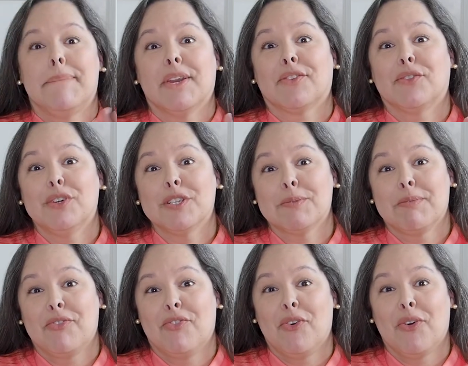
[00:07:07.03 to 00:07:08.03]
But of course,
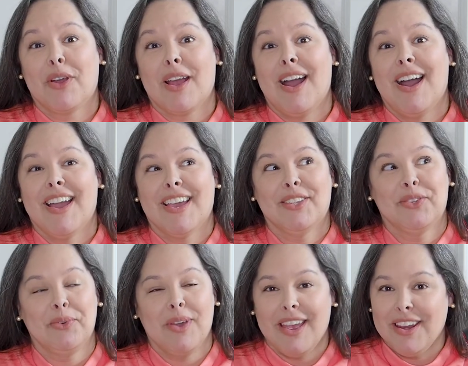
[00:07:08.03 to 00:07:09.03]
before I
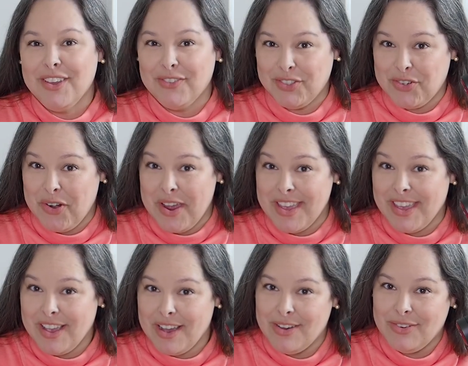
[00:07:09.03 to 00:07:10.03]
do any of the
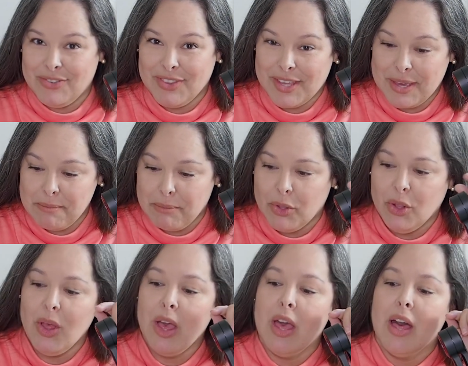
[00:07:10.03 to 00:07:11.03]
trying of the
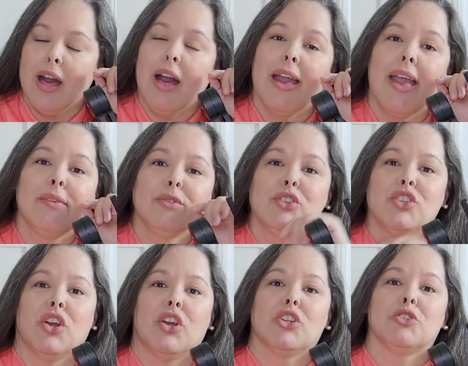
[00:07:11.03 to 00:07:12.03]
gimbal, I have to
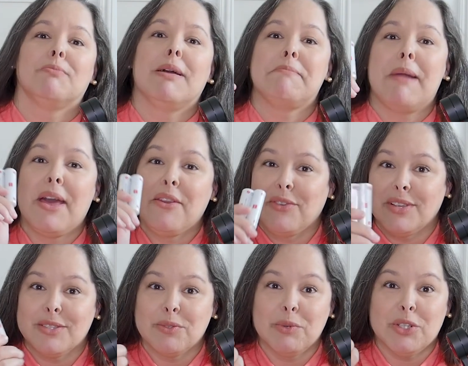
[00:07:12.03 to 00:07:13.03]
charge my
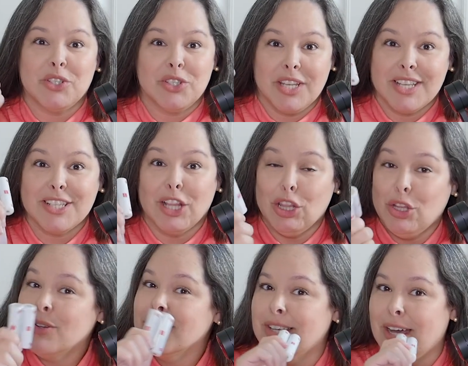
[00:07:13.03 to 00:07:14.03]
batteries, which takes a
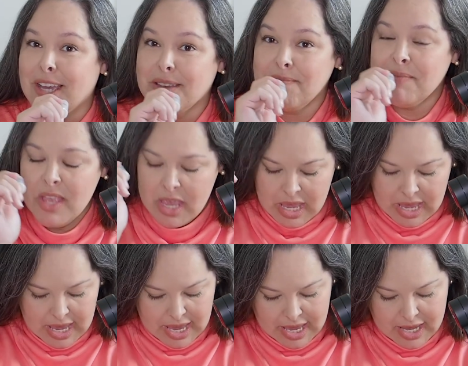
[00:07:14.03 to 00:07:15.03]
long time.
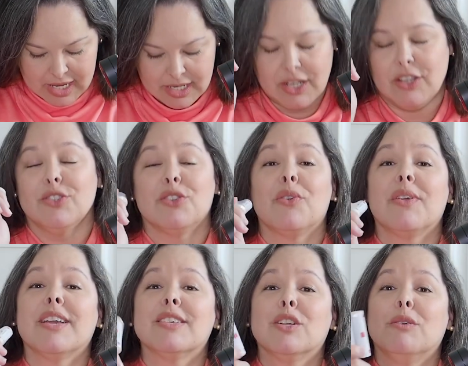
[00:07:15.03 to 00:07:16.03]
And considering
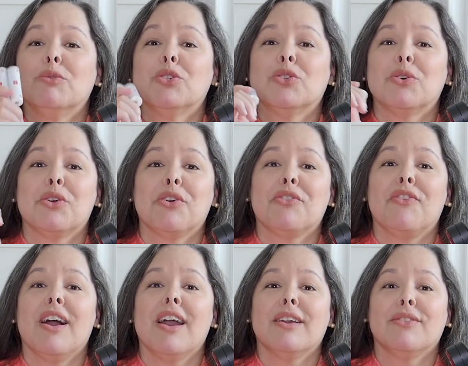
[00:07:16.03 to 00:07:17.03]
it's almost
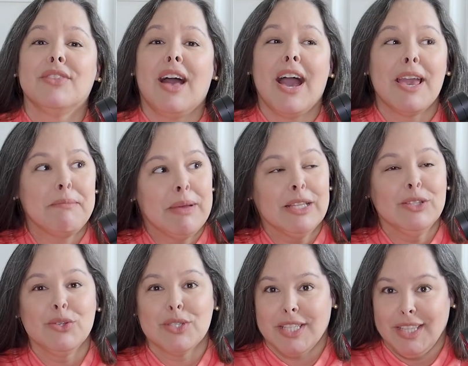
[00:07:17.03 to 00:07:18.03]
2.35, I might
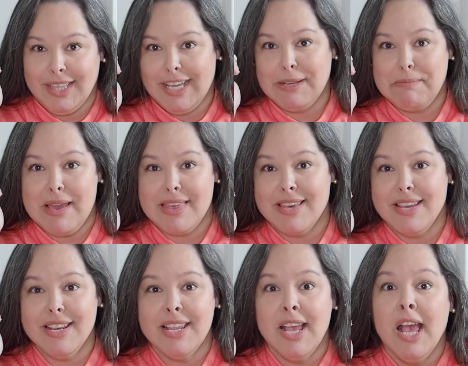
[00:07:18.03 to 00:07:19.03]
lose the light by
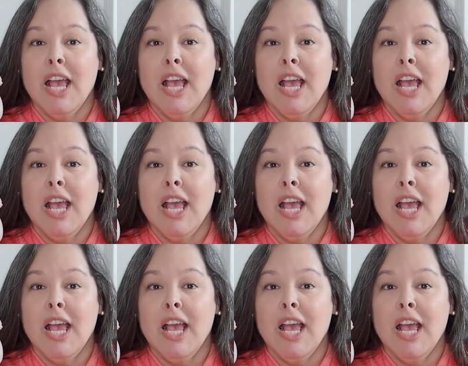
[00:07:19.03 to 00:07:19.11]
then.